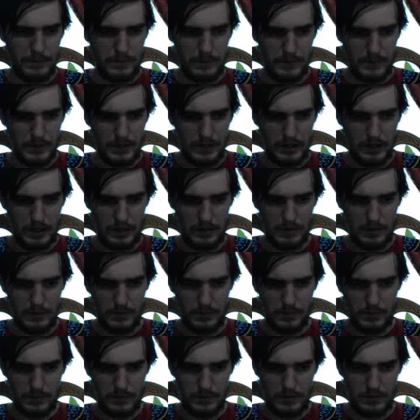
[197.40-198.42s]
Alright,
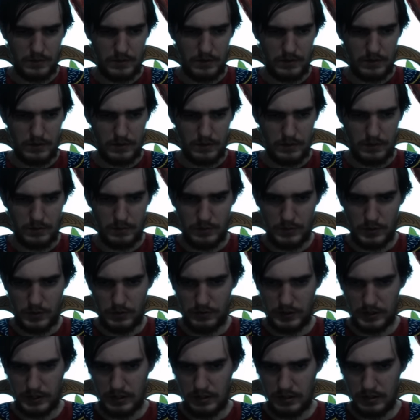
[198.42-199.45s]

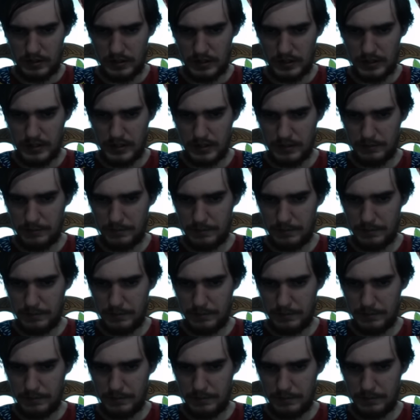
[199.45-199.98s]
moving on again.